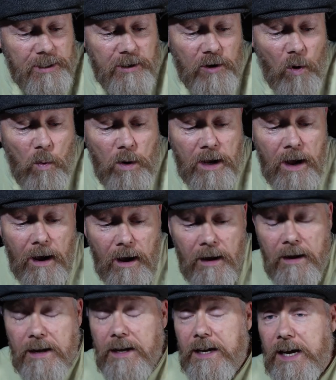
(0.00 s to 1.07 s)
but no
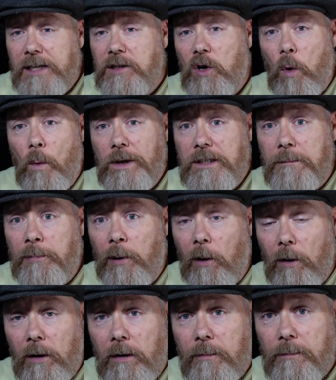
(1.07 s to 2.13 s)
car is going to
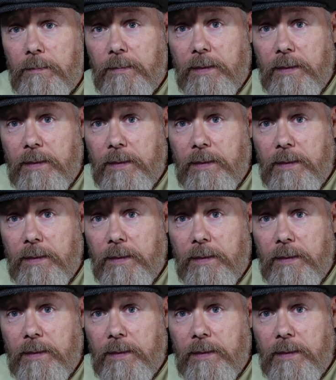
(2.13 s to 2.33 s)
pull